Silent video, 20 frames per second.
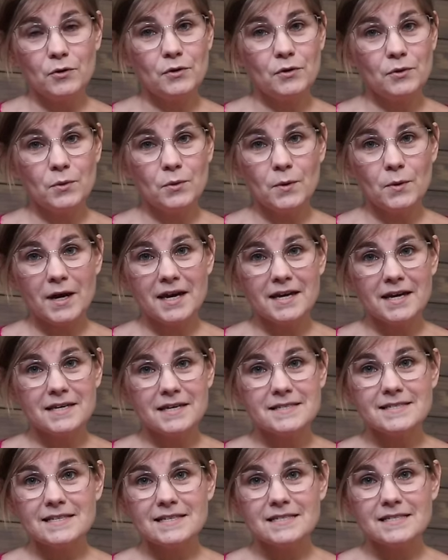the
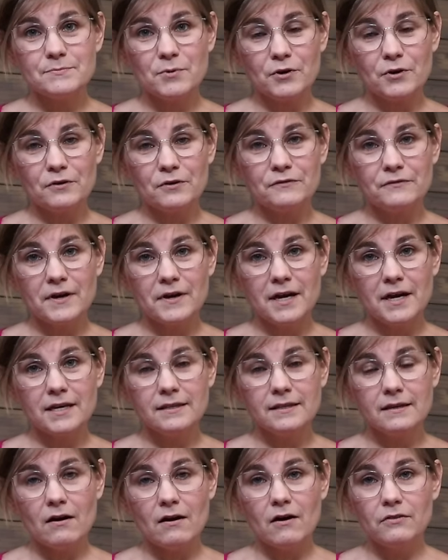ways, it's
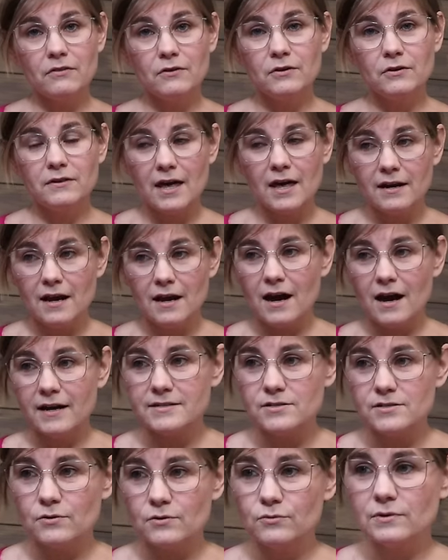perfect, other than I
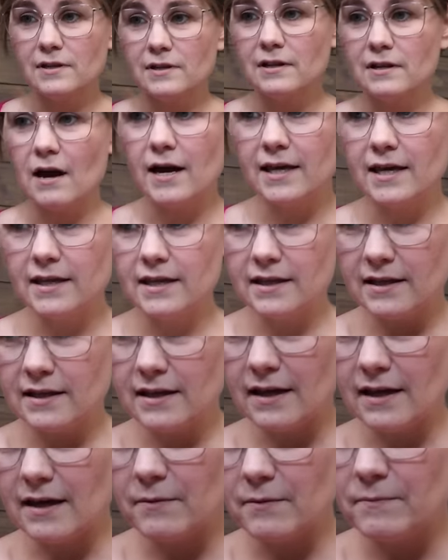don't like
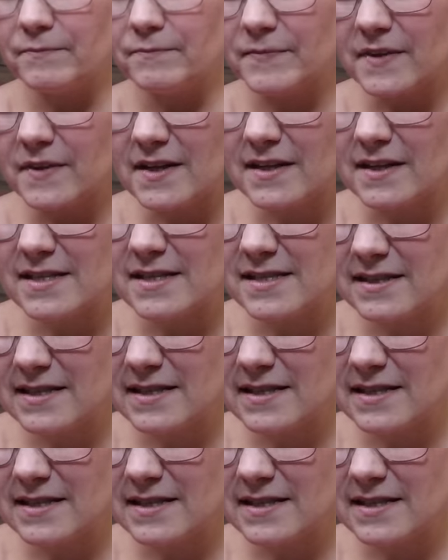it's the